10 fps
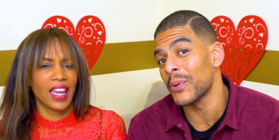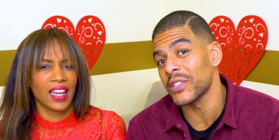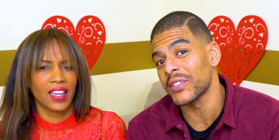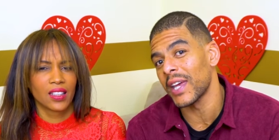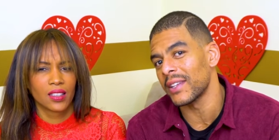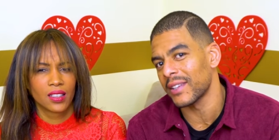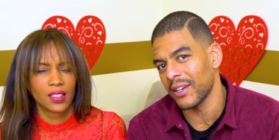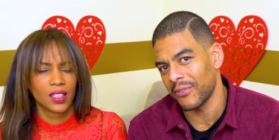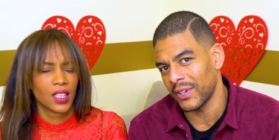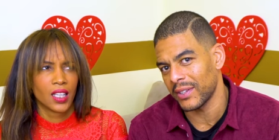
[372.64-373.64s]

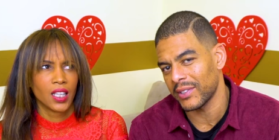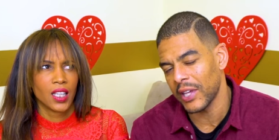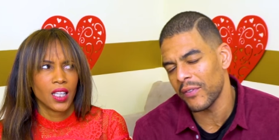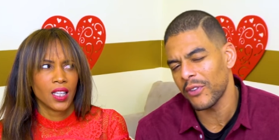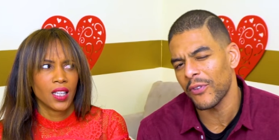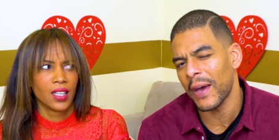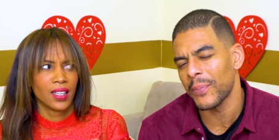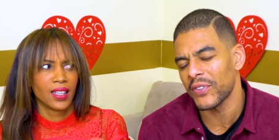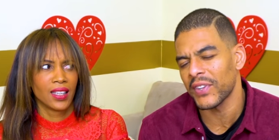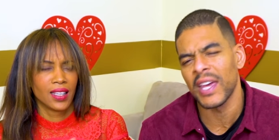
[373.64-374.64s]
Speaker 1: 75% of it,
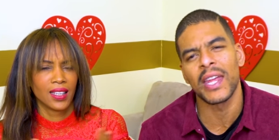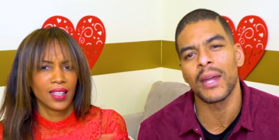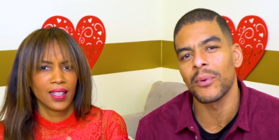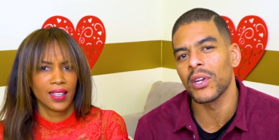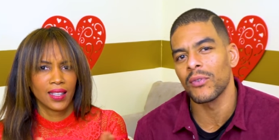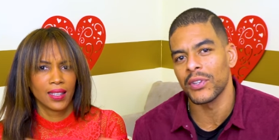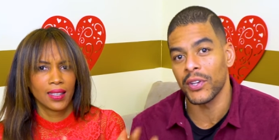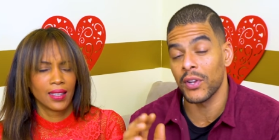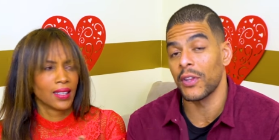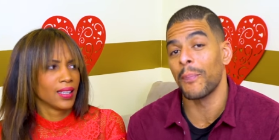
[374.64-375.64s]
75%, and I'm gonna
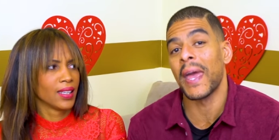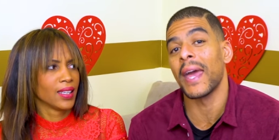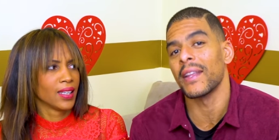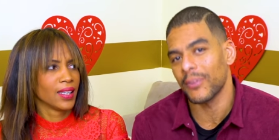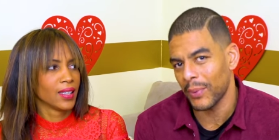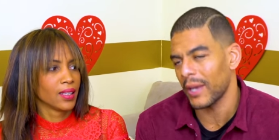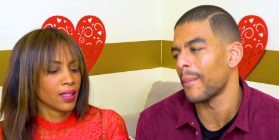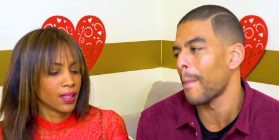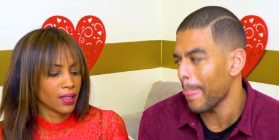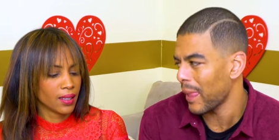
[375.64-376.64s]
return the pants.
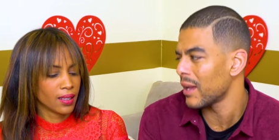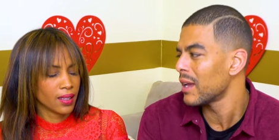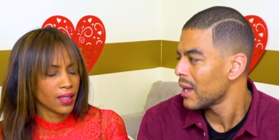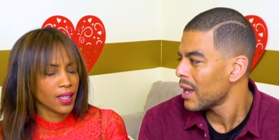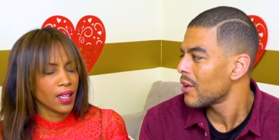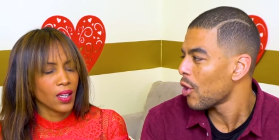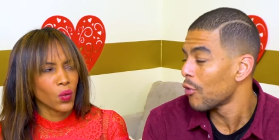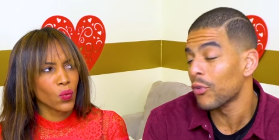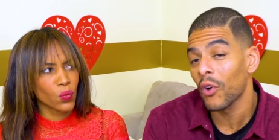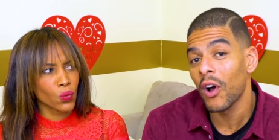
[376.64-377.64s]
But
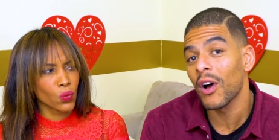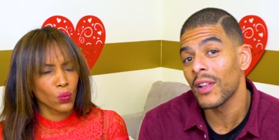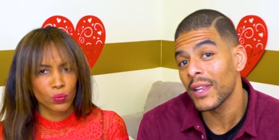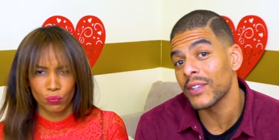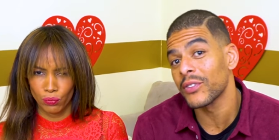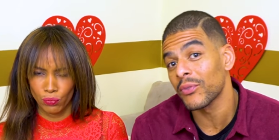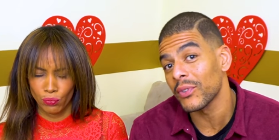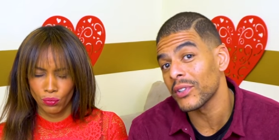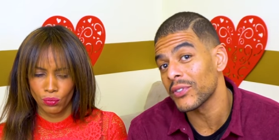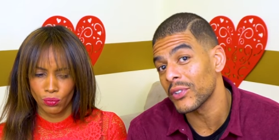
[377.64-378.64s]
overall, it's
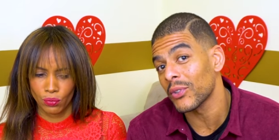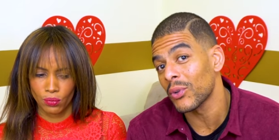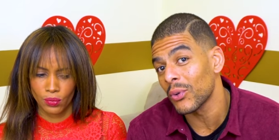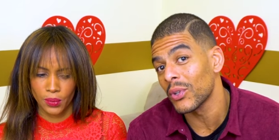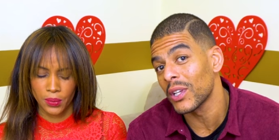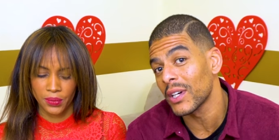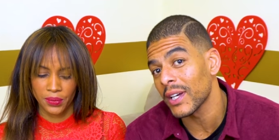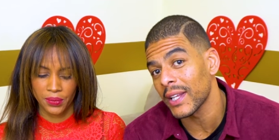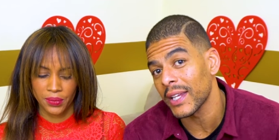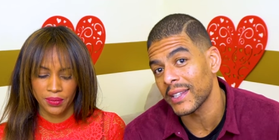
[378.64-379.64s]
a cool
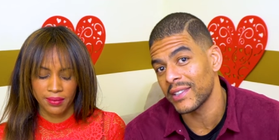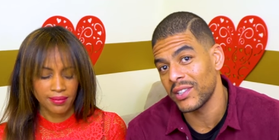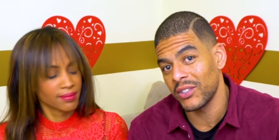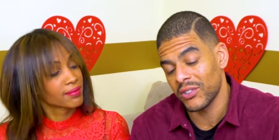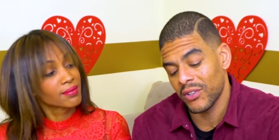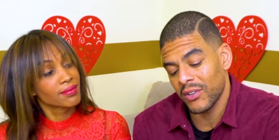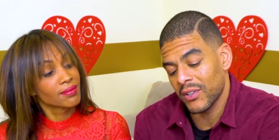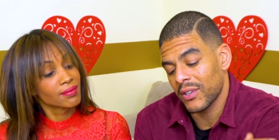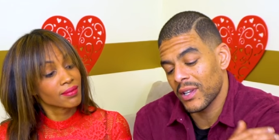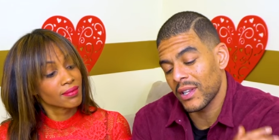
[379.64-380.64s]
look. I like the
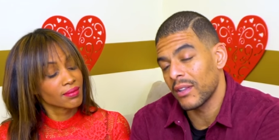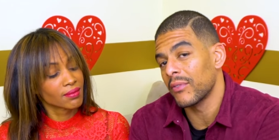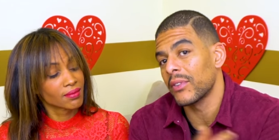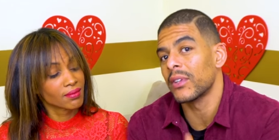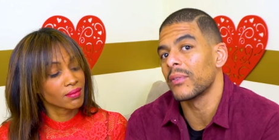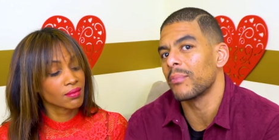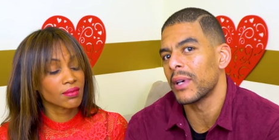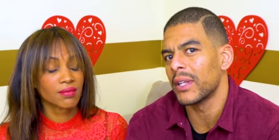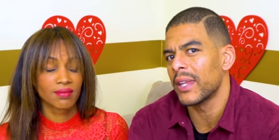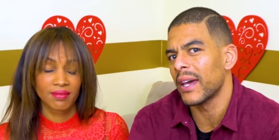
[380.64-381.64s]
t-shirt and I love the
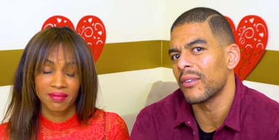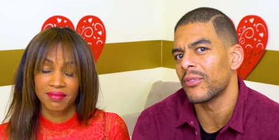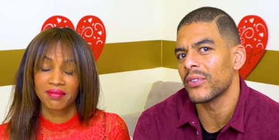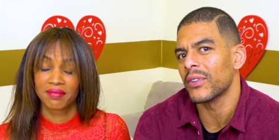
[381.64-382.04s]
button down for